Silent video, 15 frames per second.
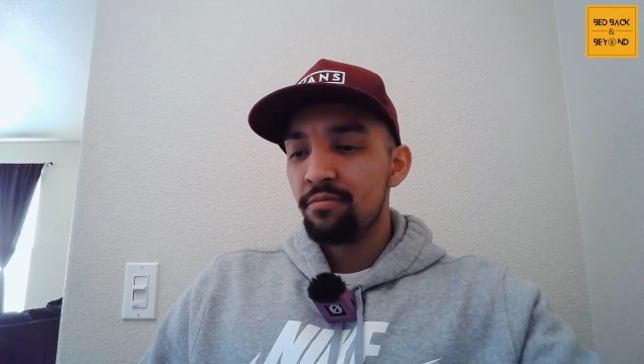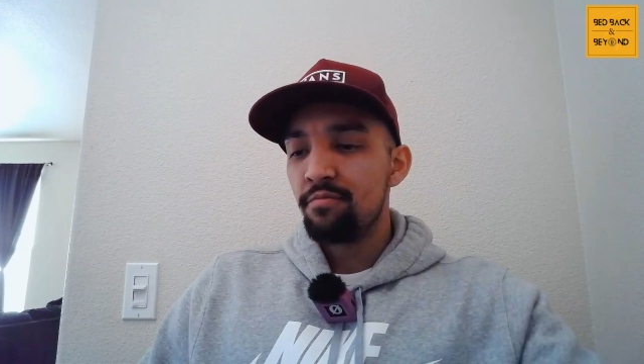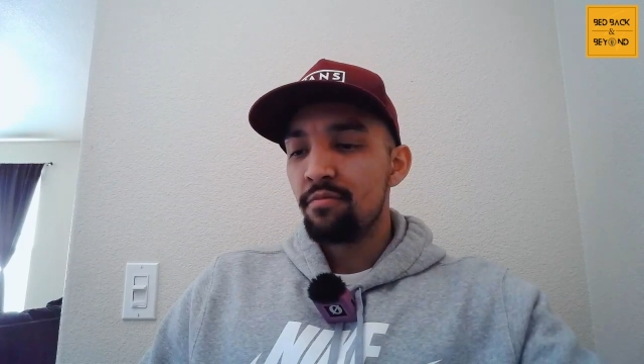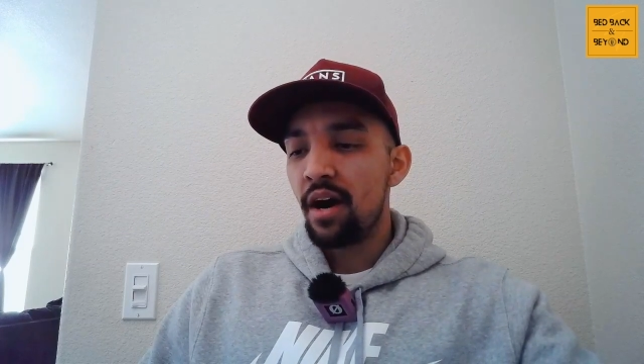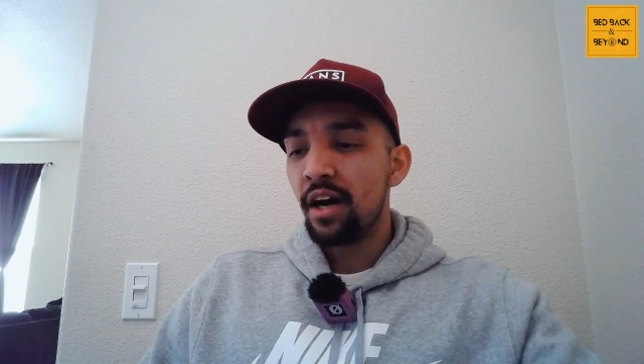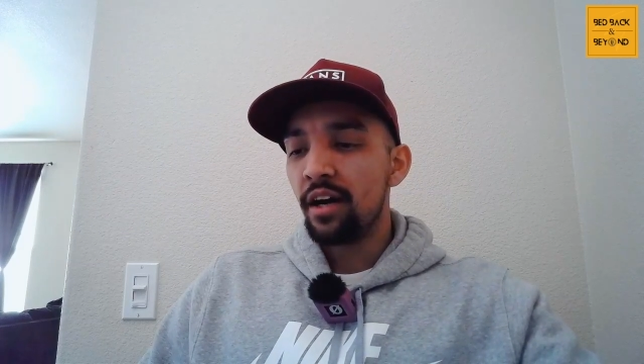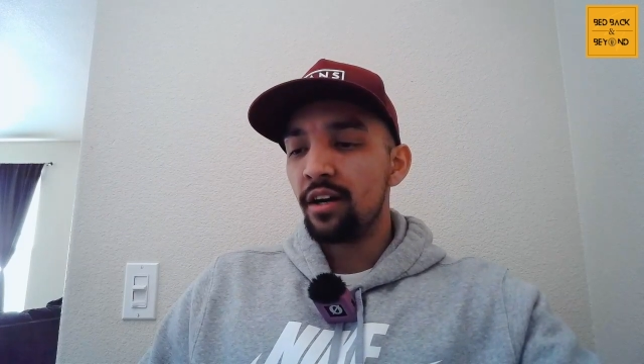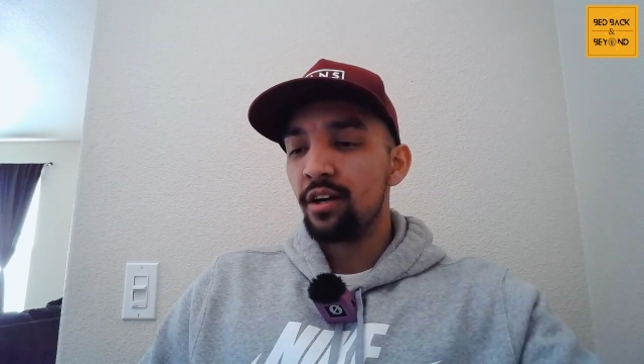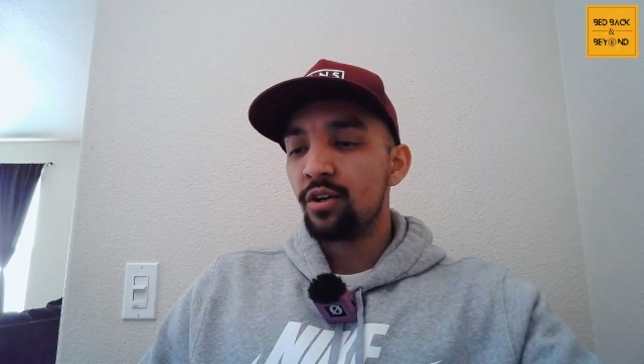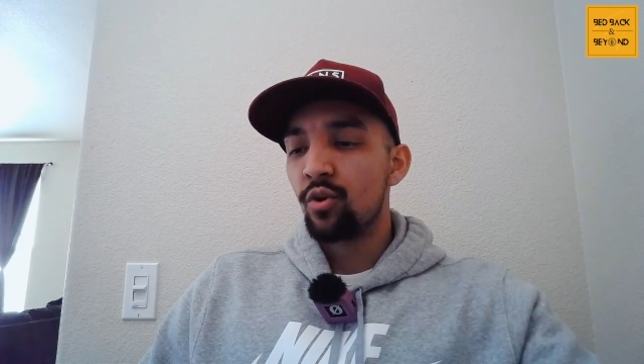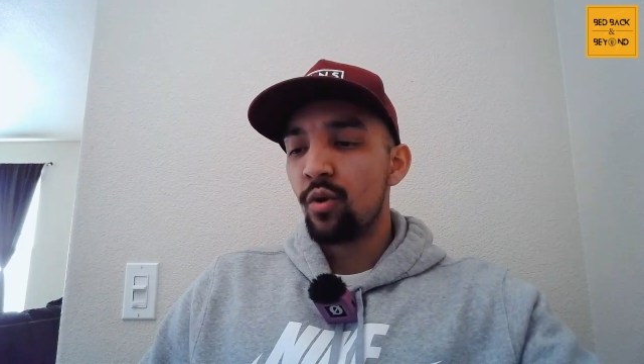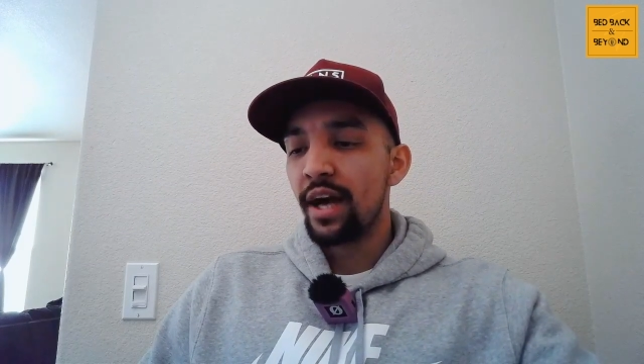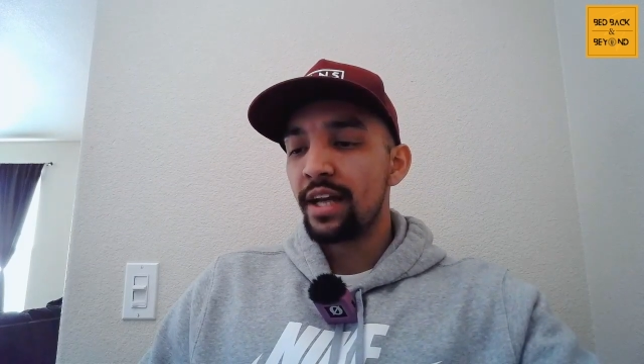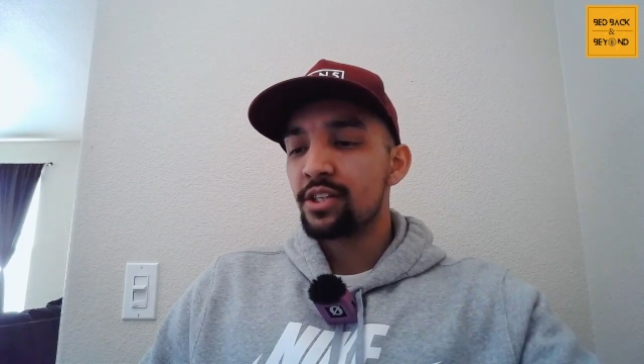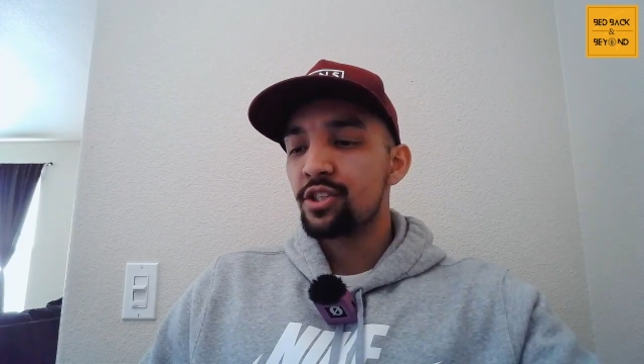my
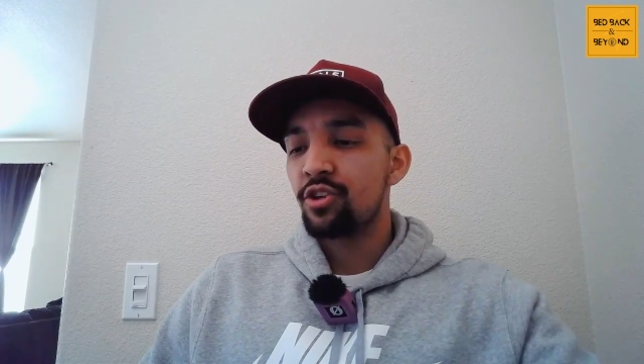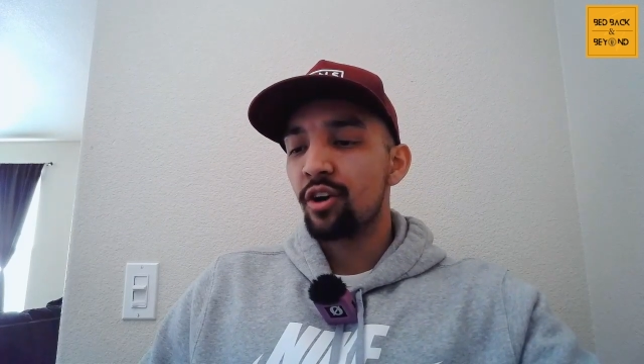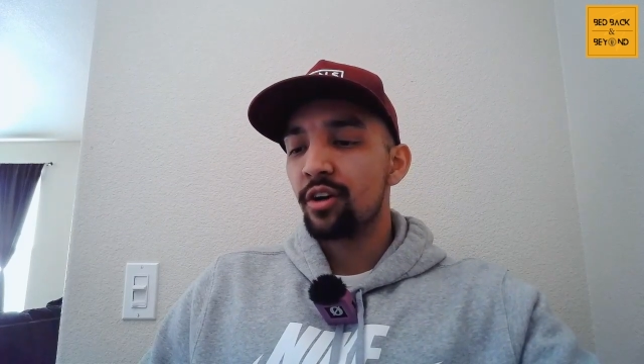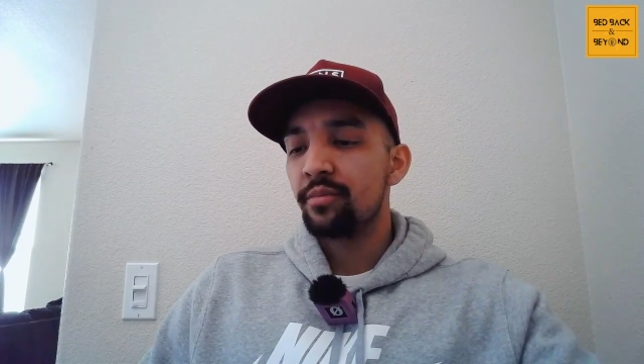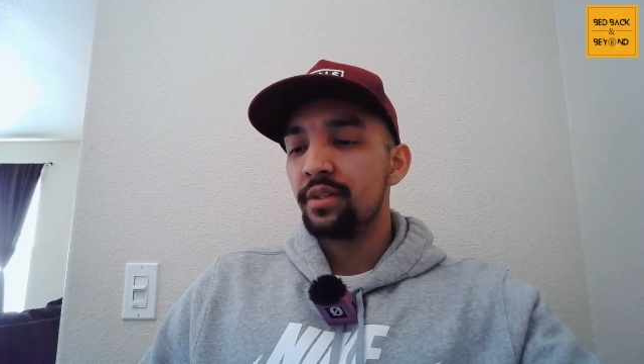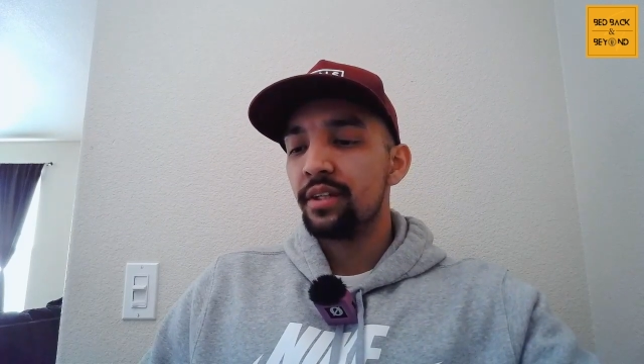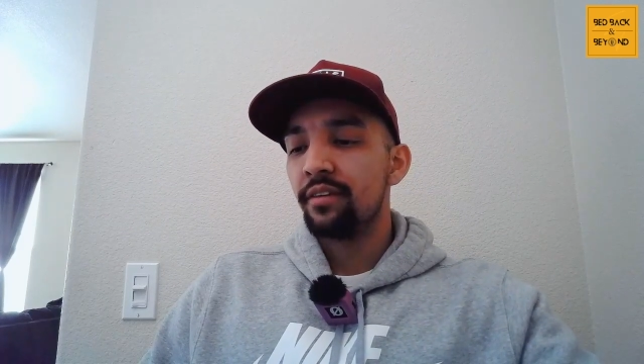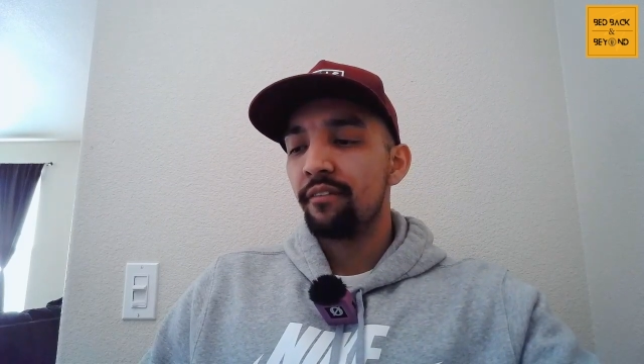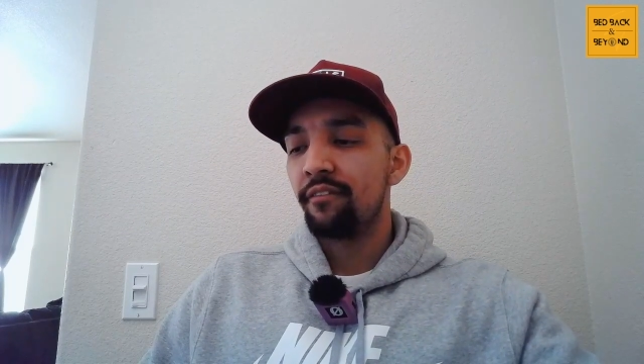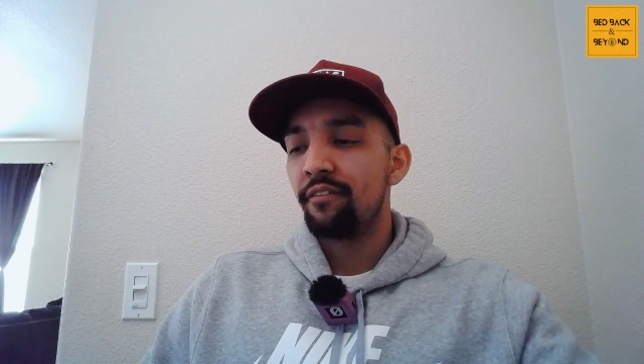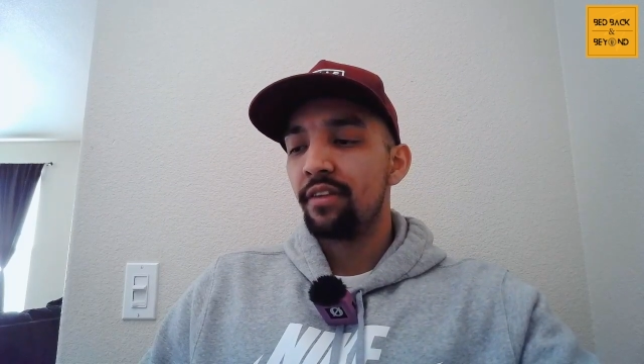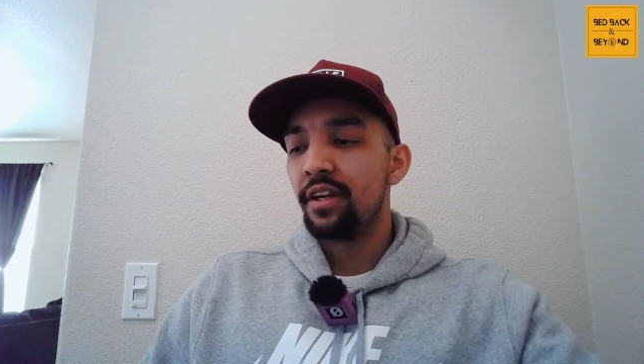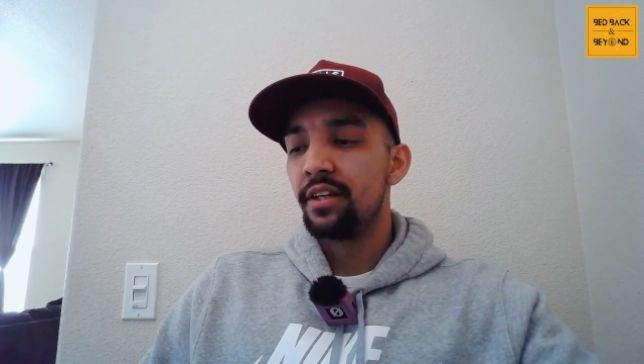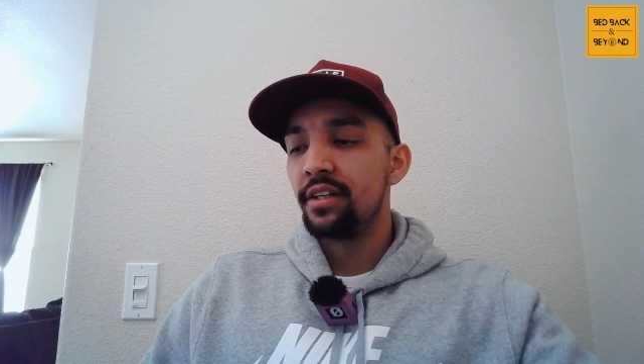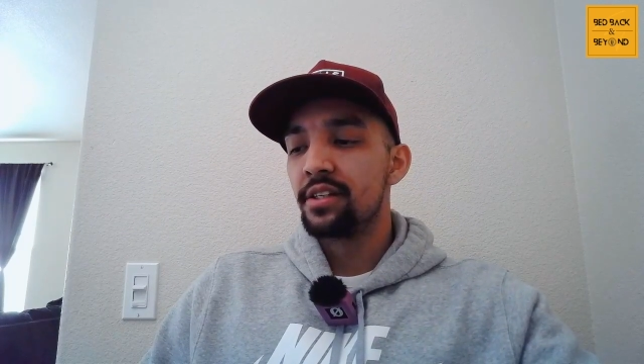uncle has started me in
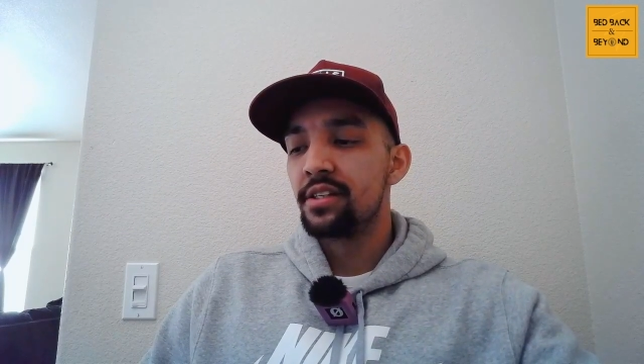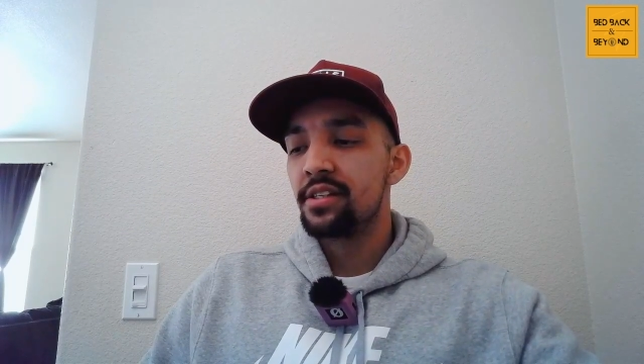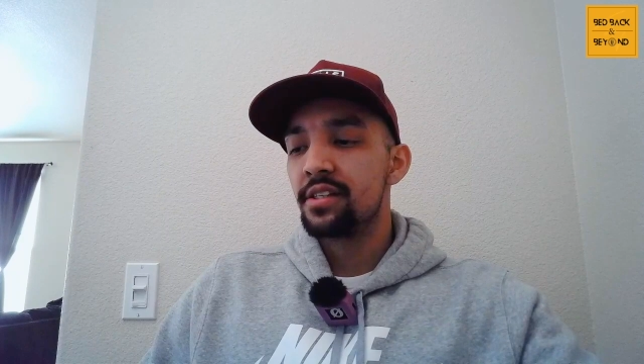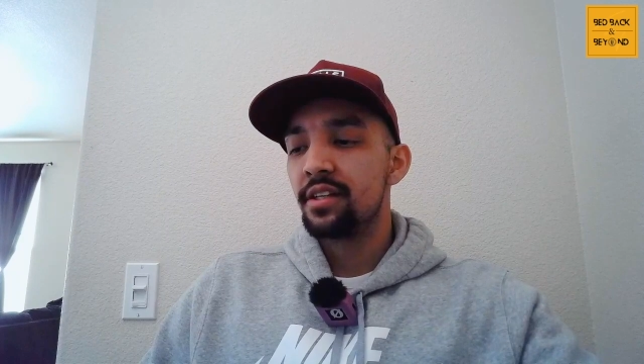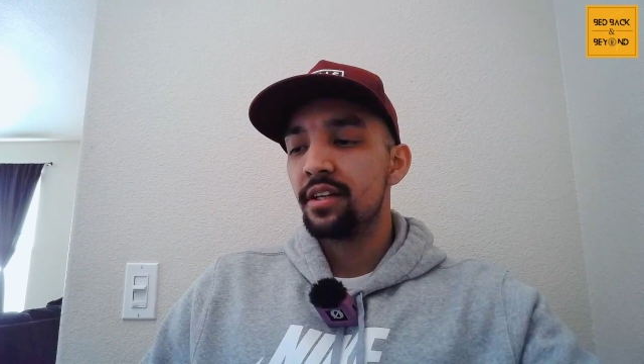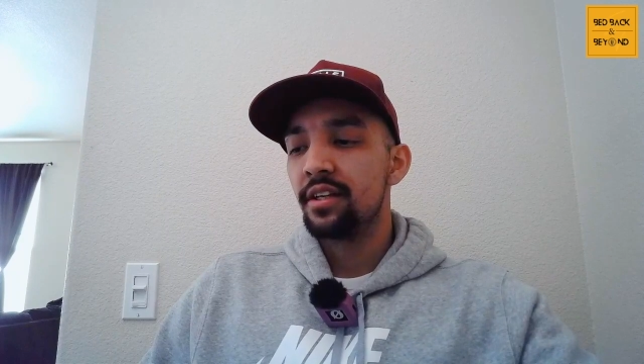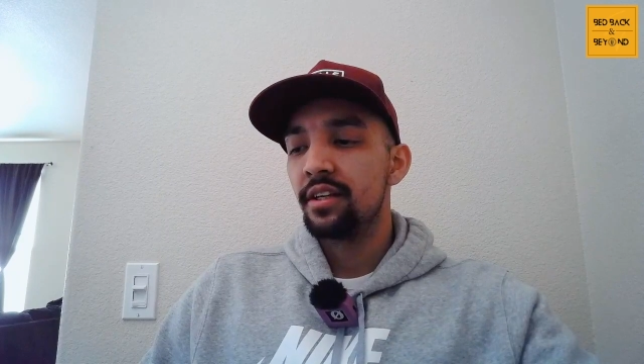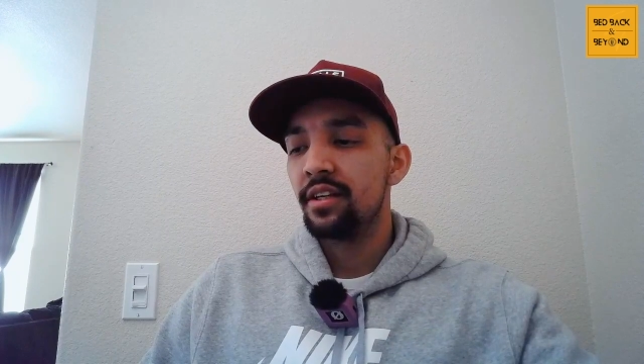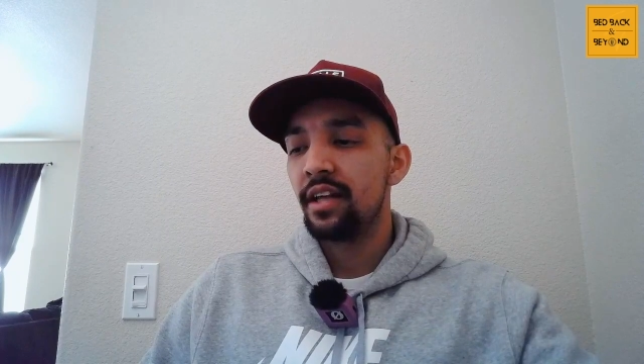fitness